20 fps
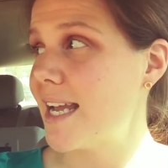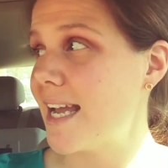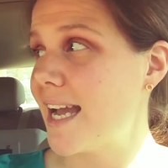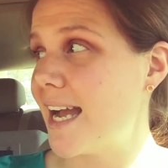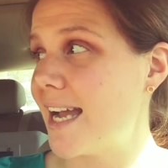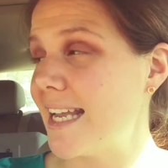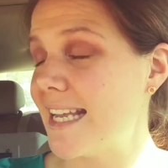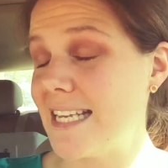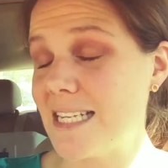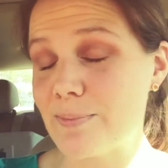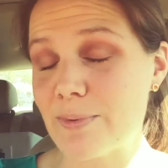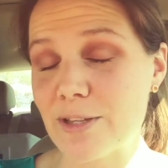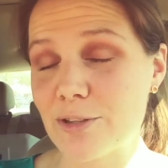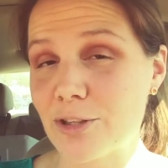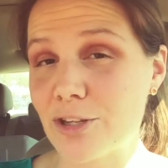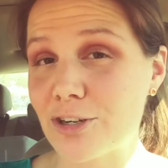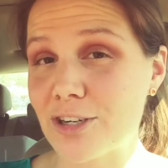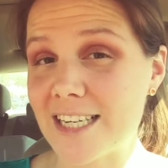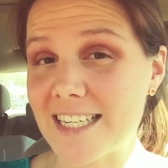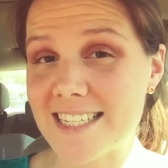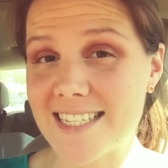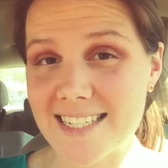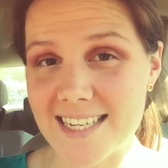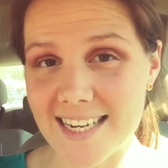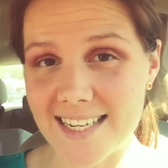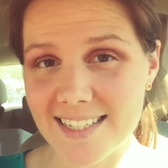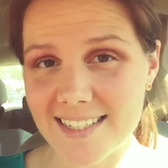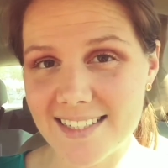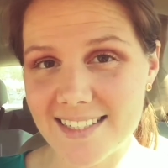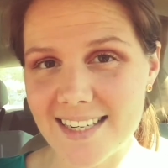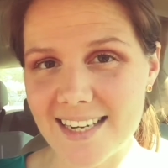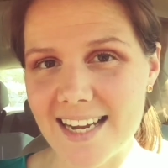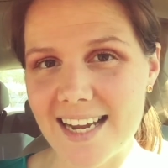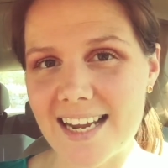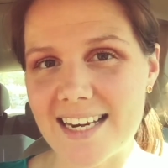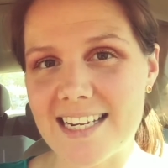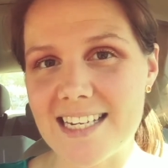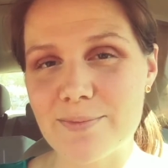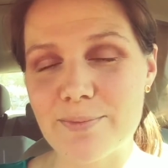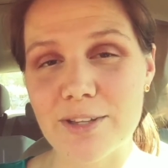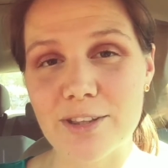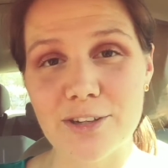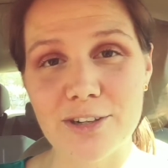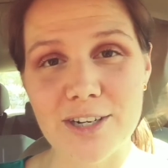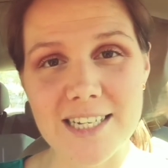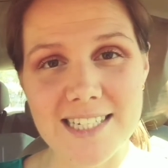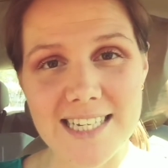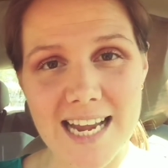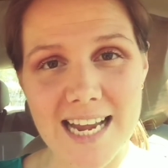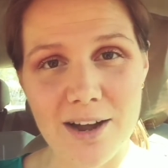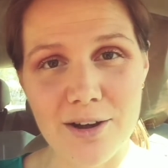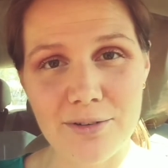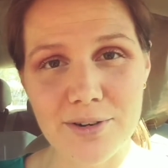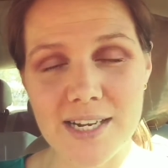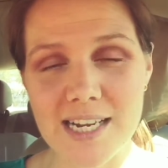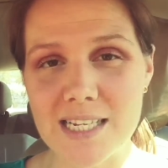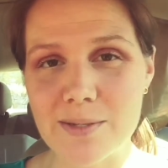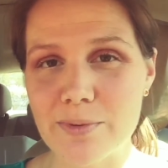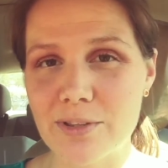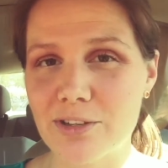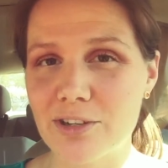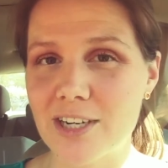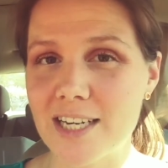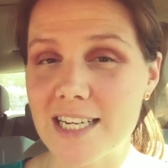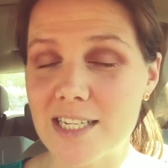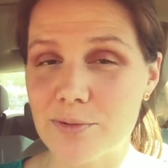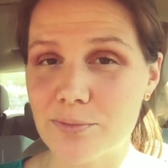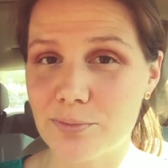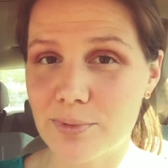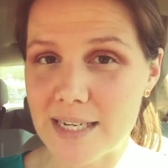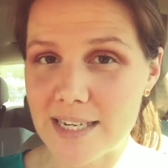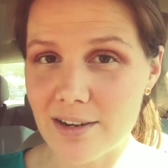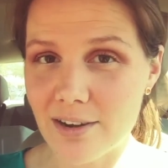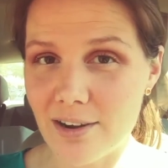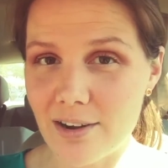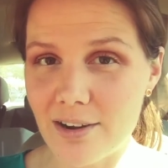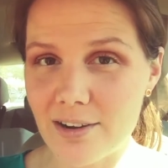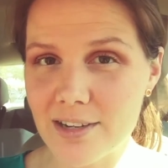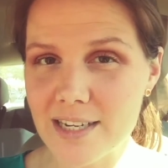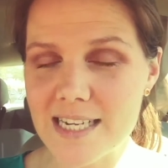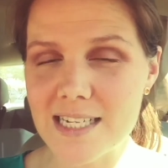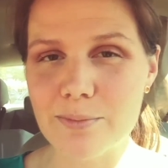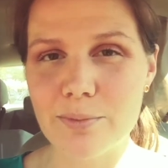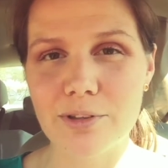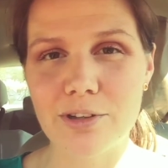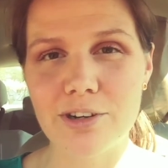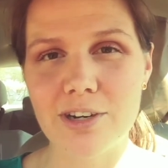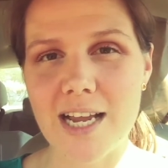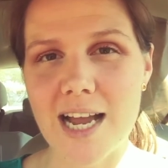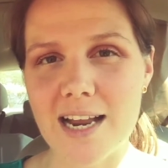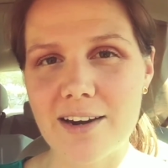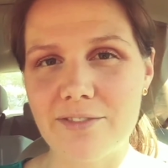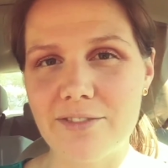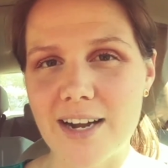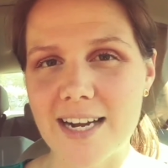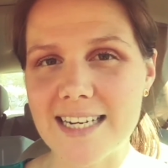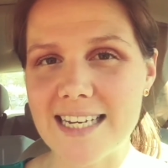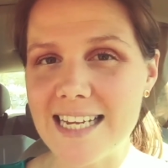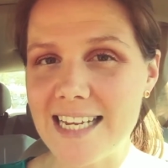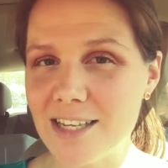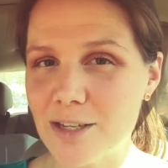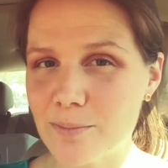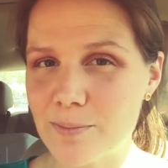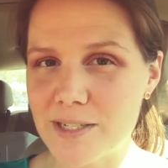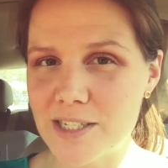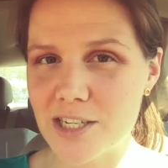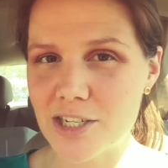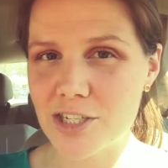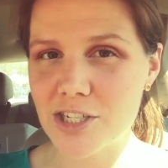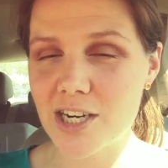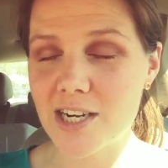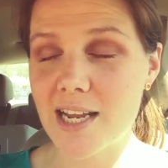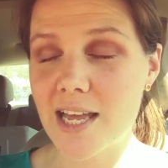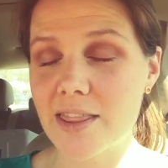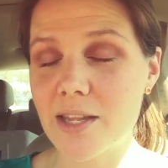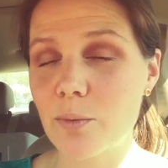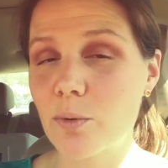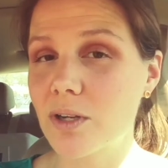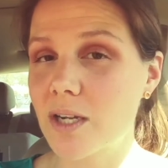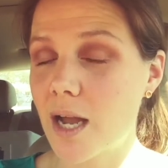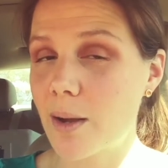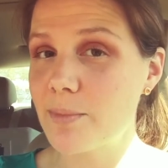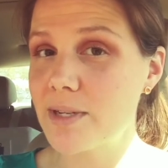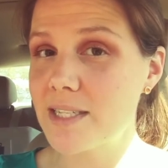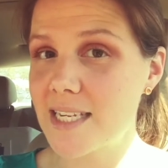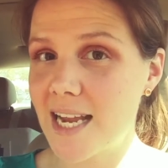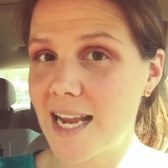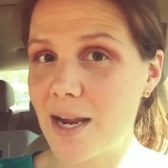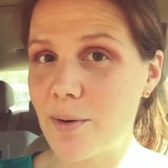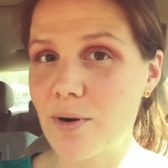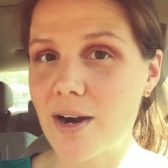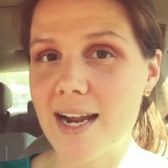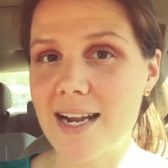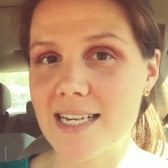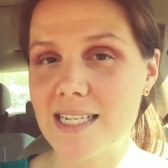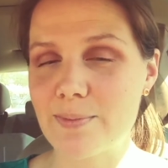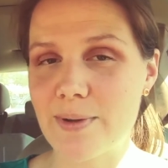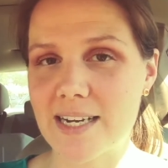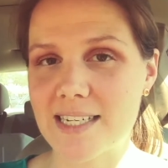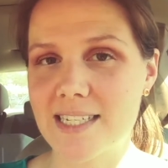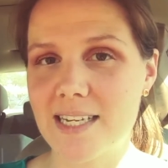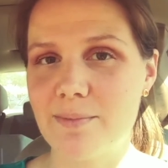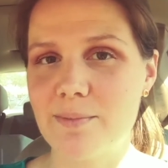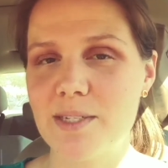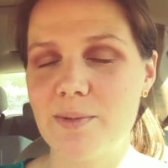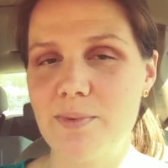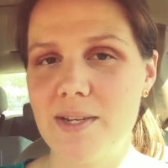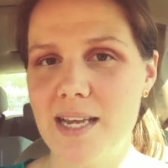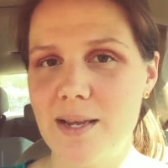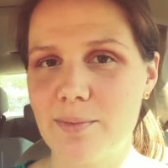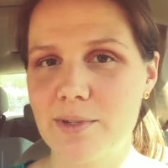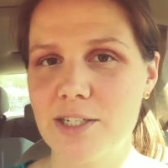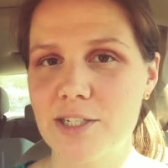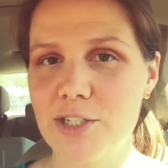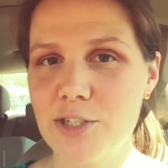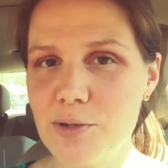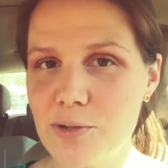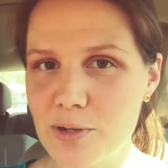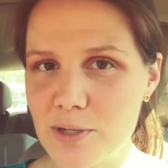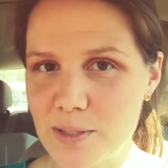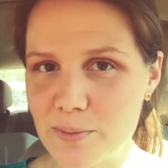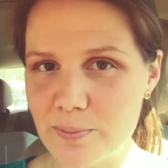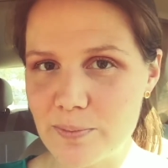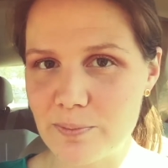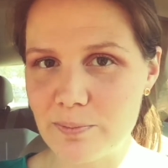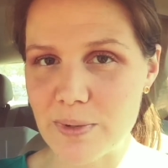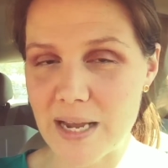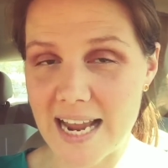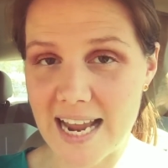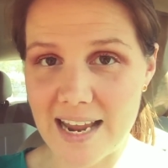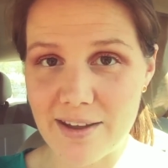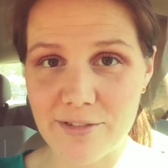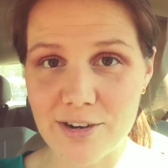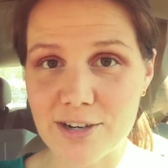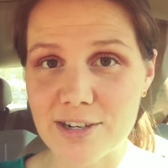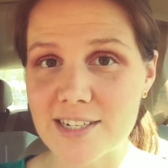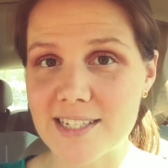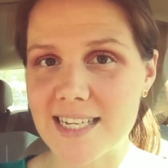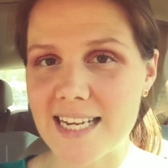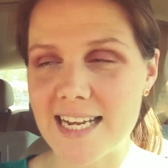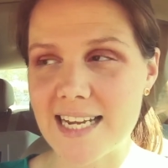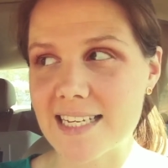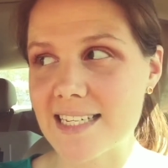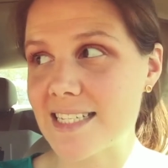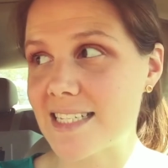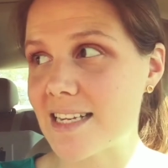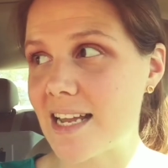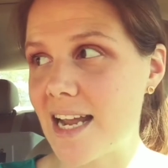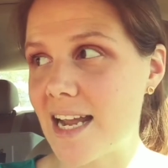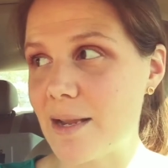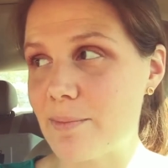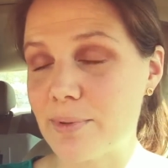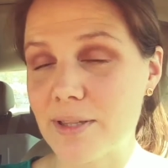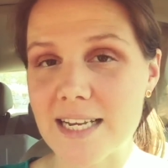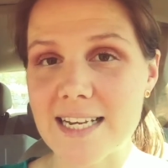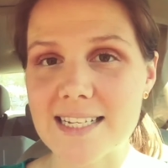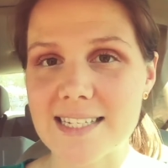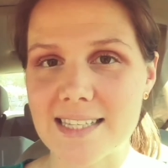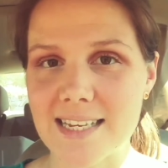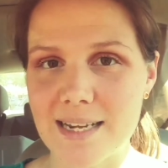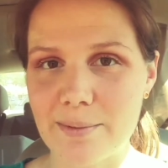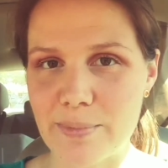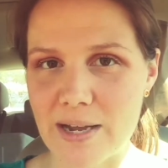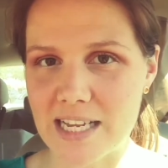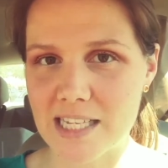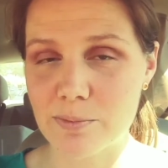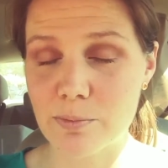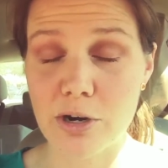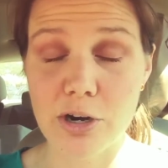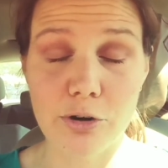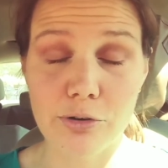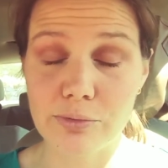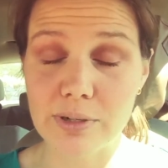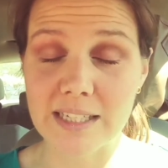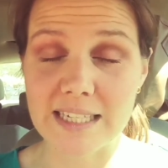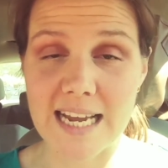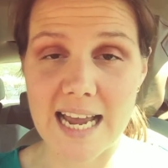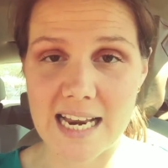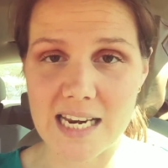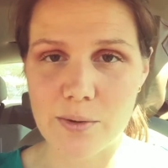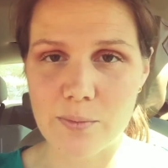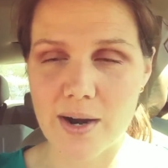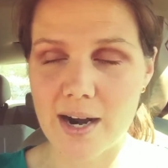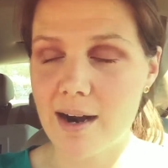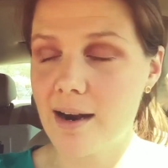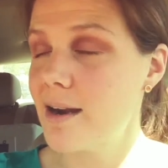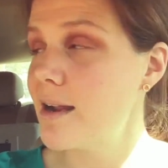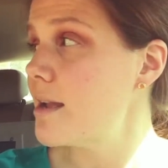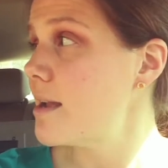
he's been learning sit and he's been learning down. He's been learning his recall. He's been learning how to find heel position. And there will come a day where I expect him to be able to do those behaviors in a place like PetSmart or really anywhere.